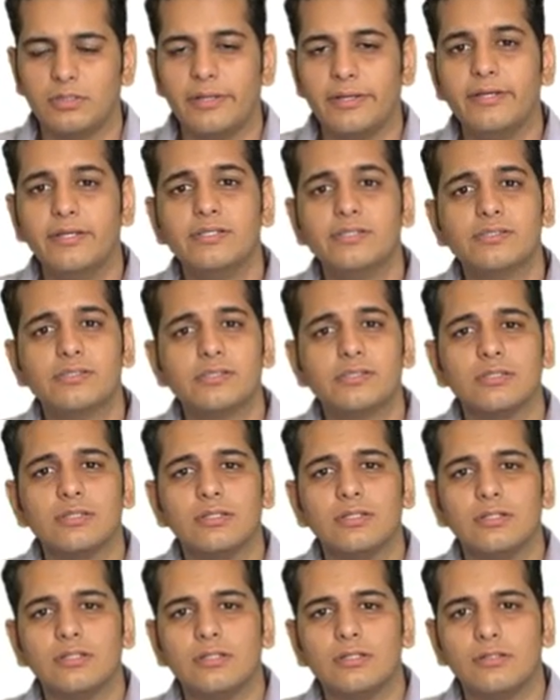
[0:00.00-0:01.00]
is
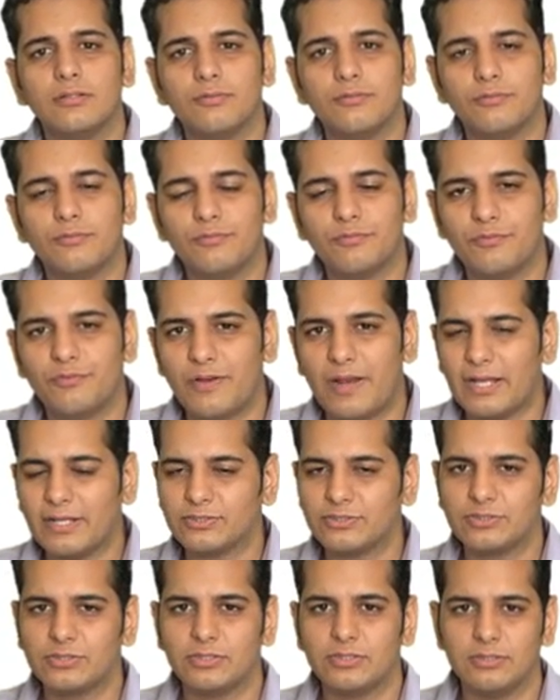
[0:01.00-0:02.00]

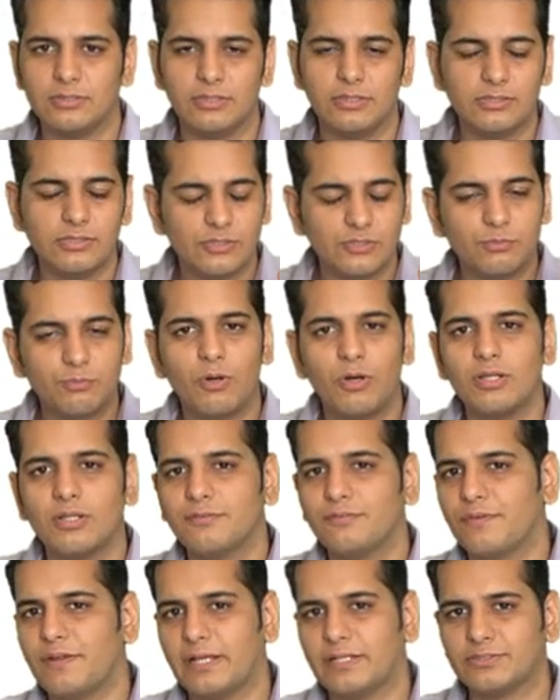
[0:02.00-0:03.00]
a
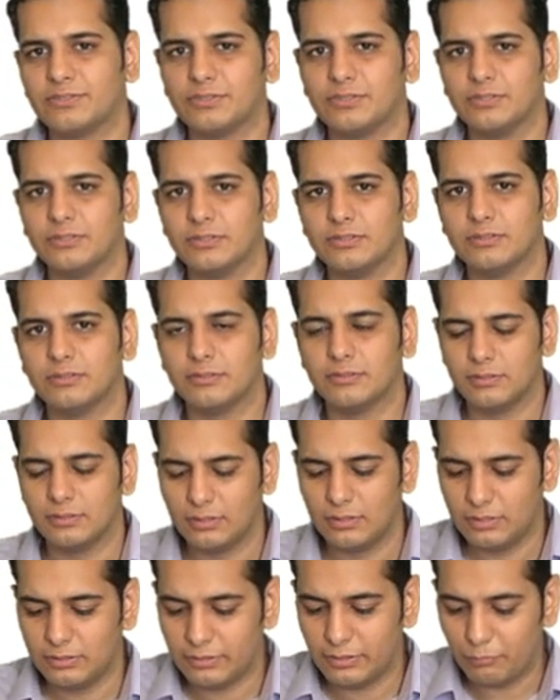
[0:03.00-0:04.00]
smaller fraction,
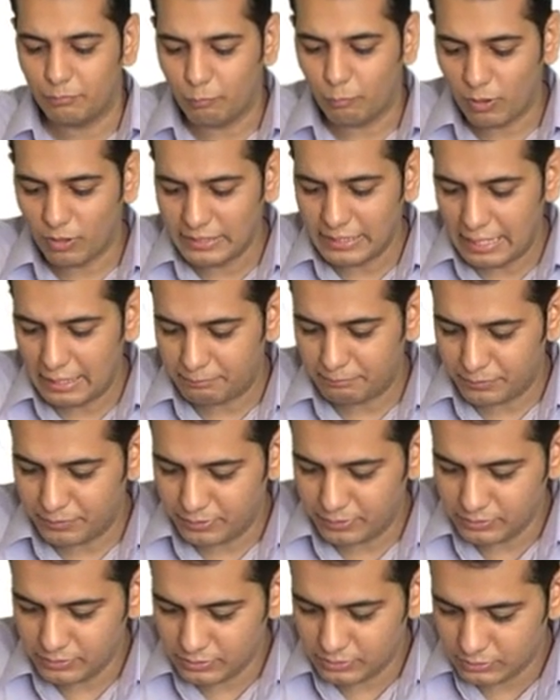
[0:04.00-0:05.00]
then what
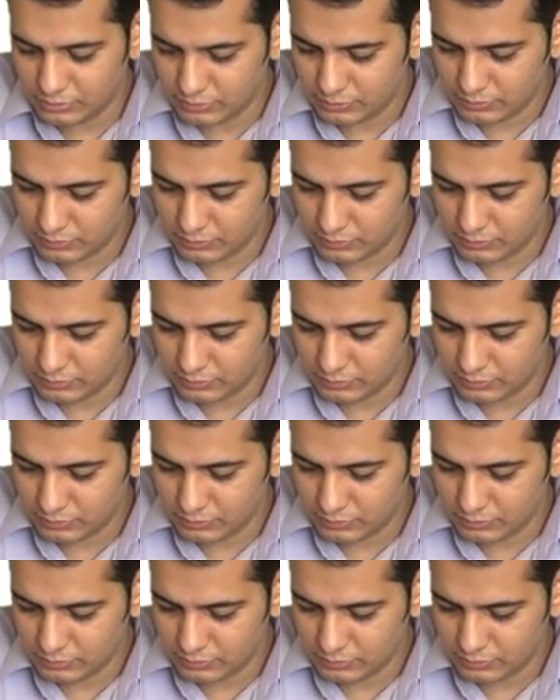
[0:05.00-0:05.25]
happens?